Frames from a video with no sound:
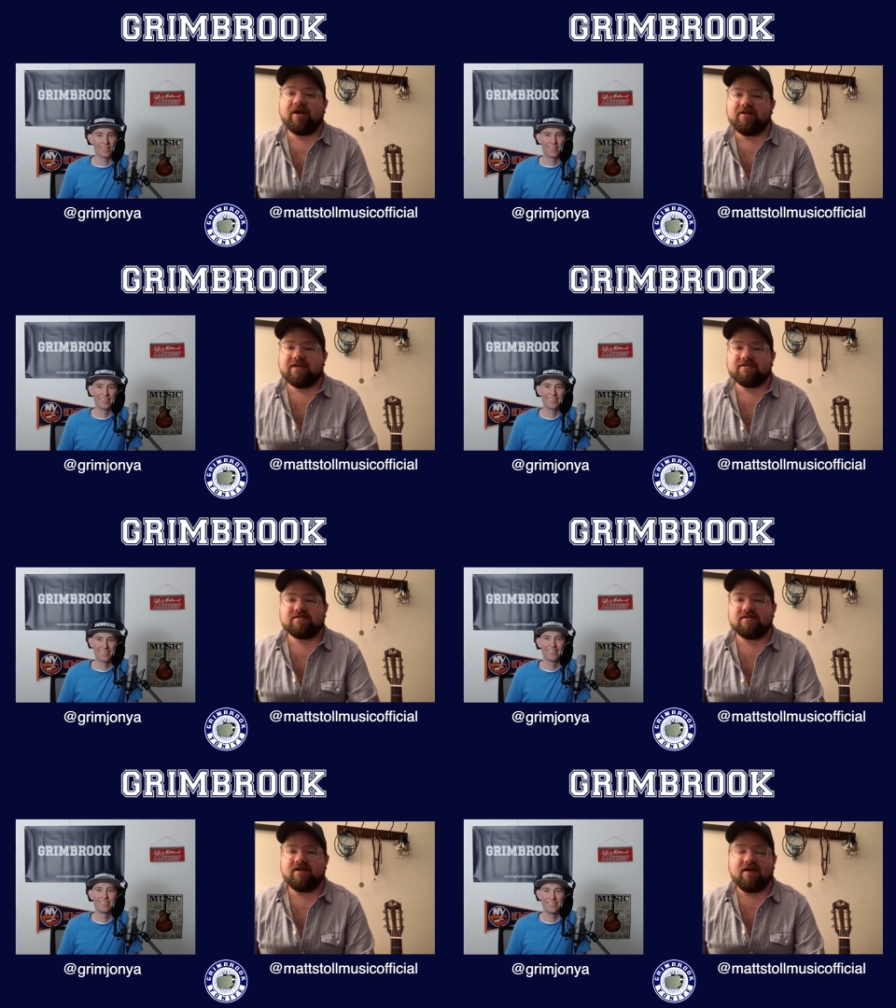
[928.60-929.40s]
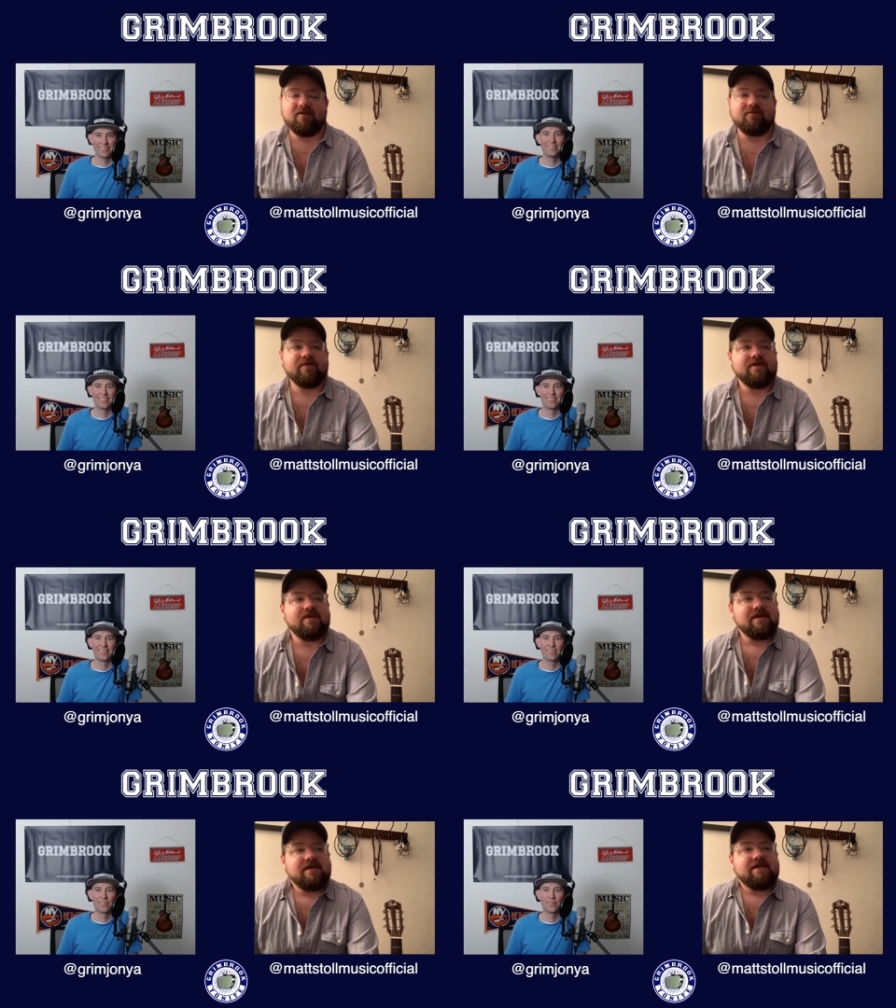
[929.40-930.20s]
matter where it is.
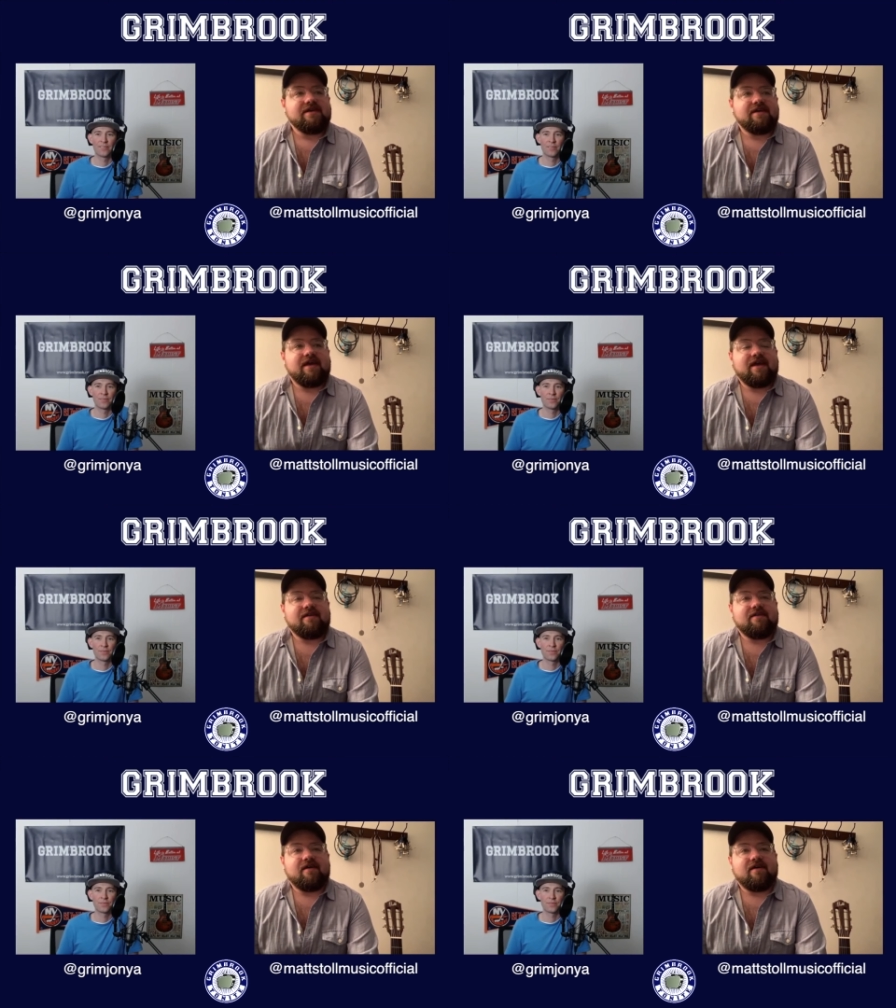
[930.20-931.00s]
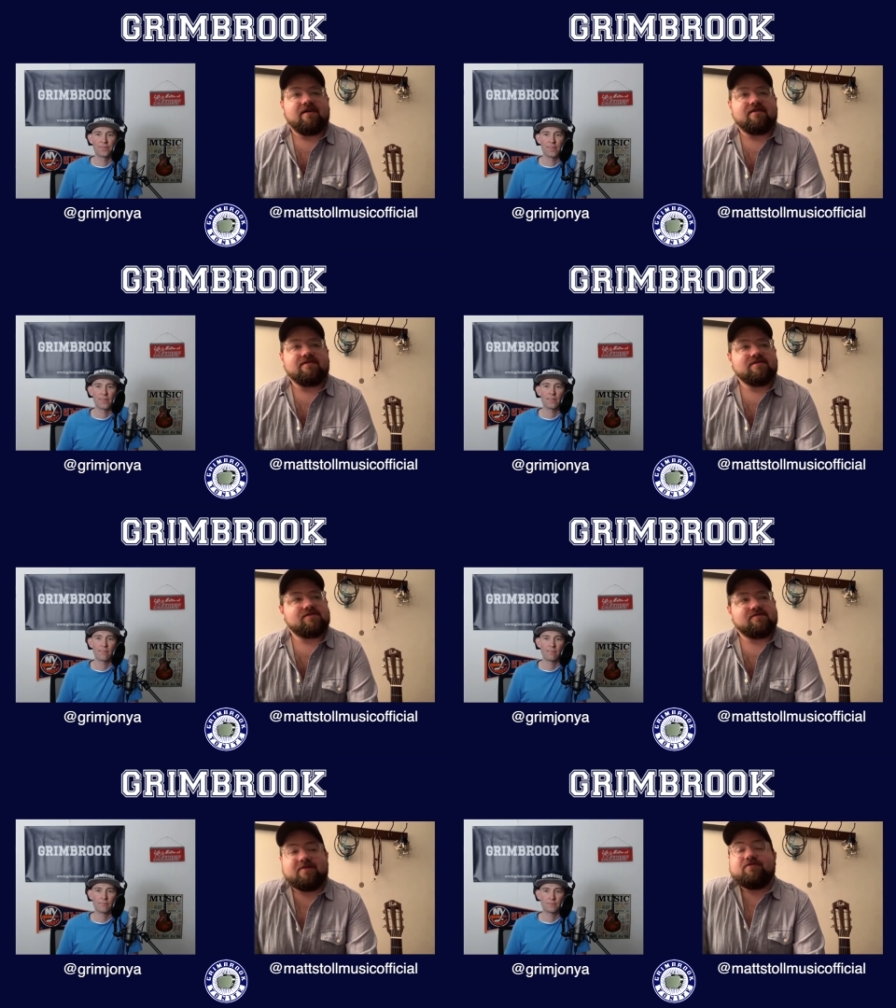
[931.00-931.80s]
And
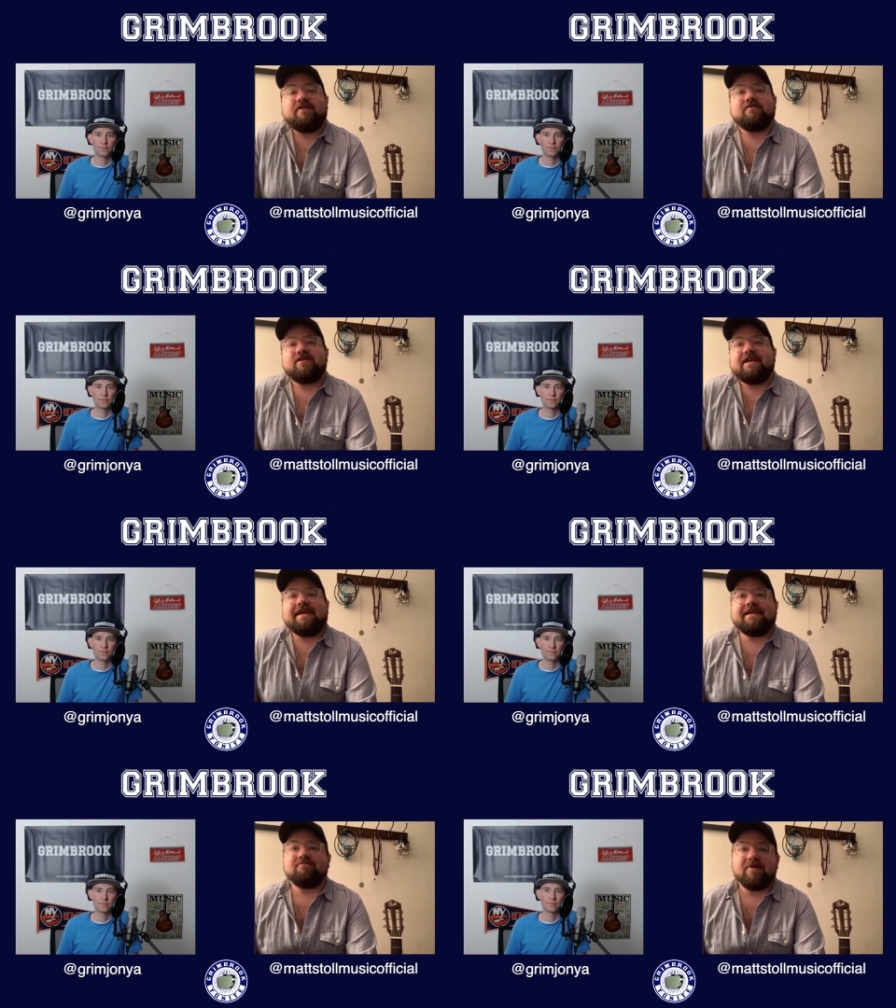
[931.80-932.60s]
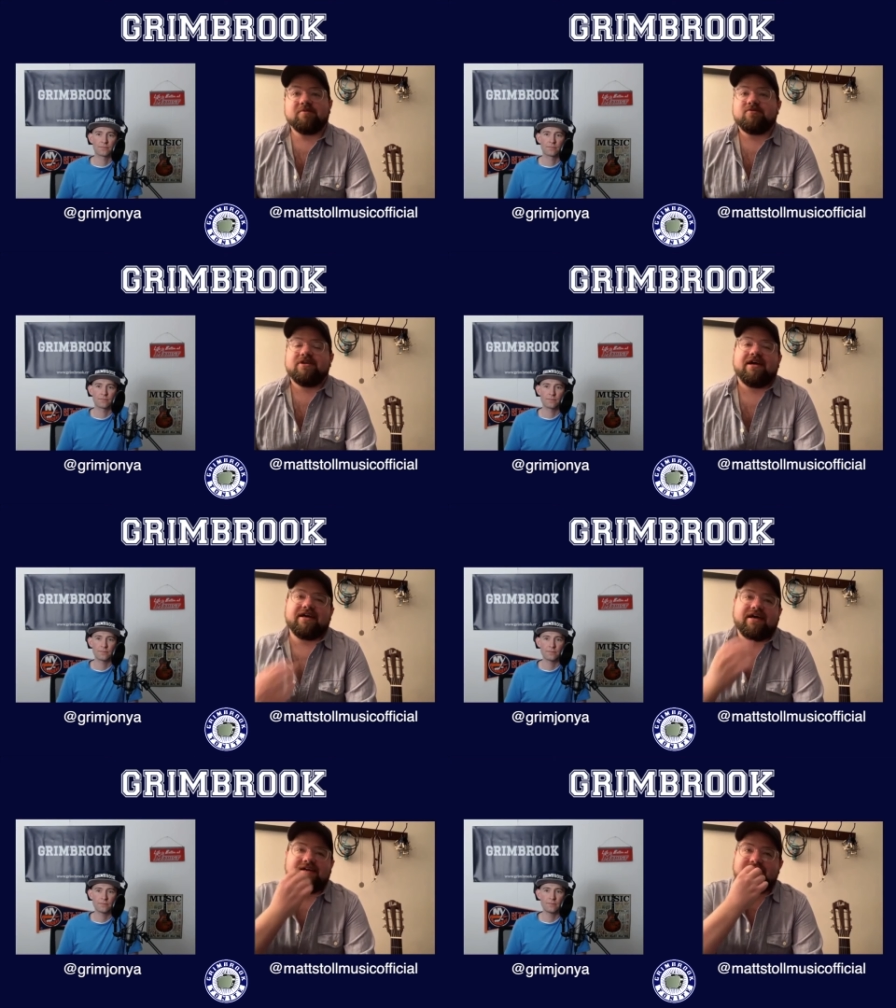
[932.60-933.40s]
my favorite Yankee memory,
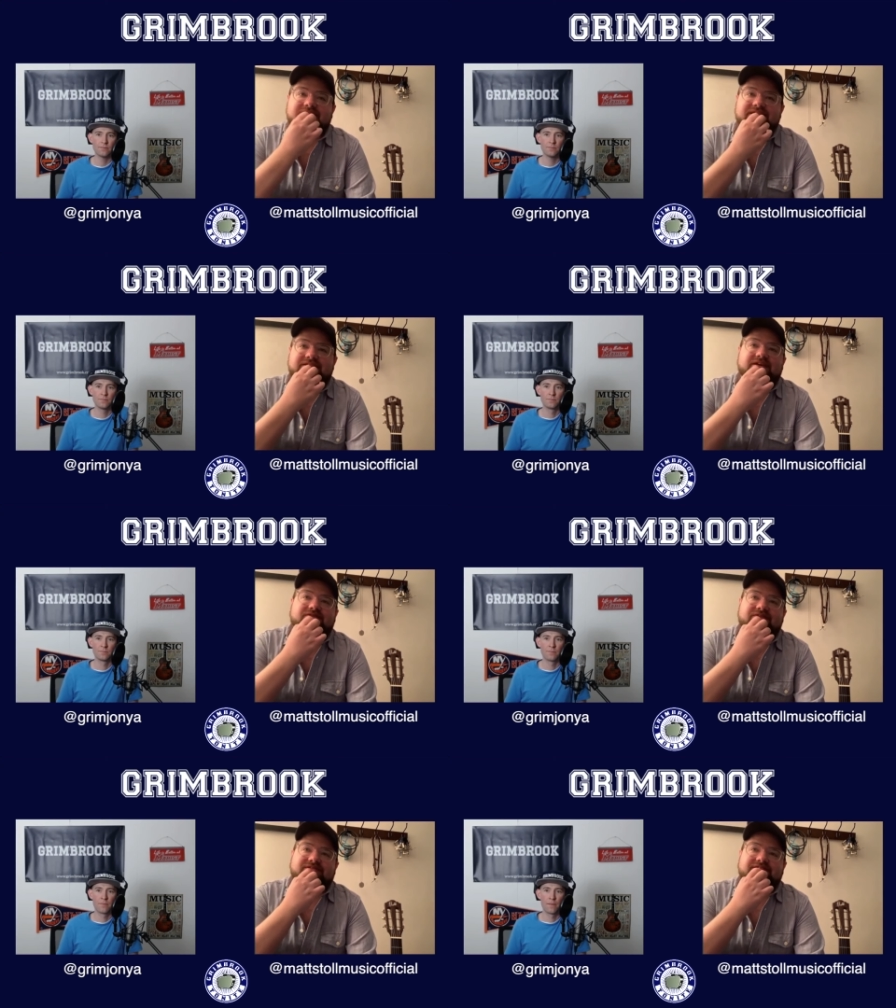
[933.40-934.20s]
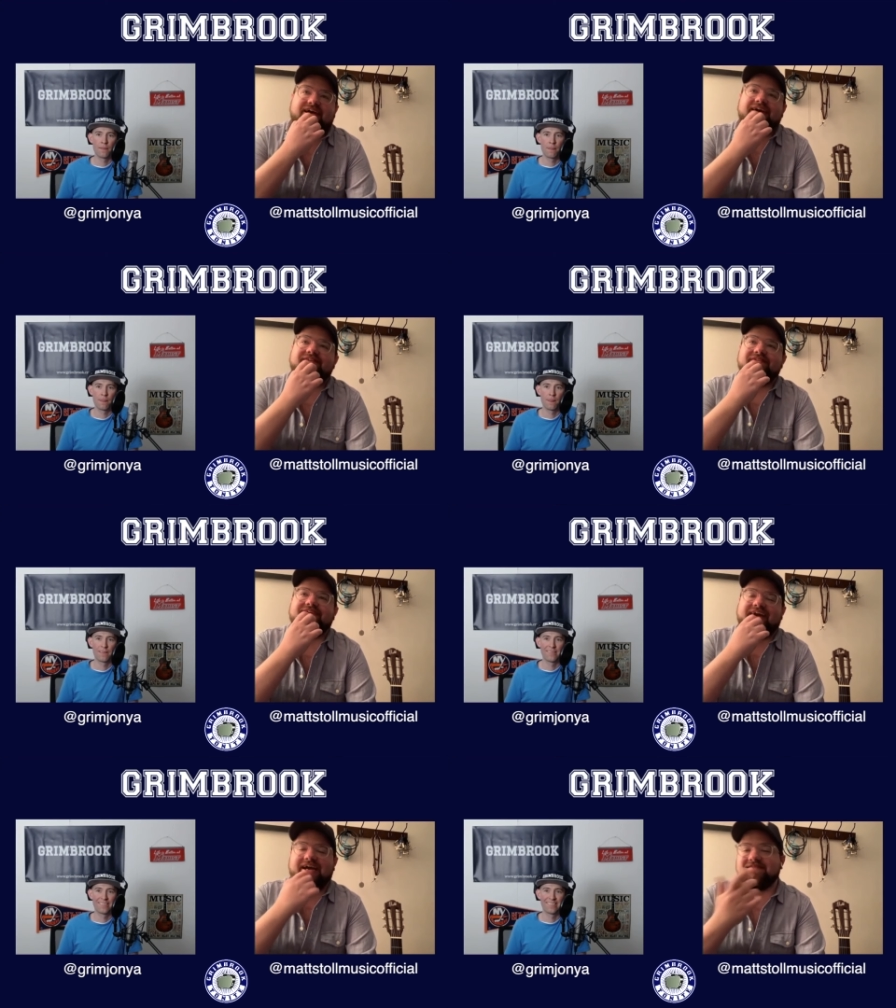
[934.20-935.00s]
it's tough. I
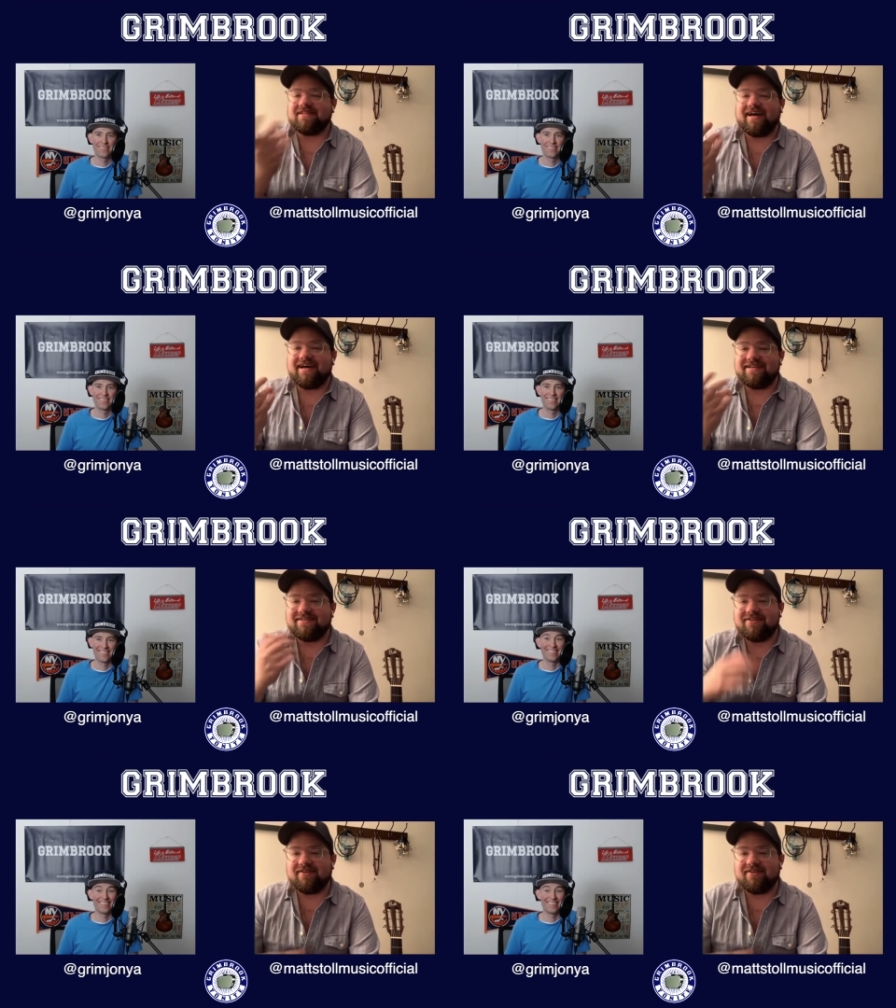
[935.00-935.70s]
feel like I have a lot.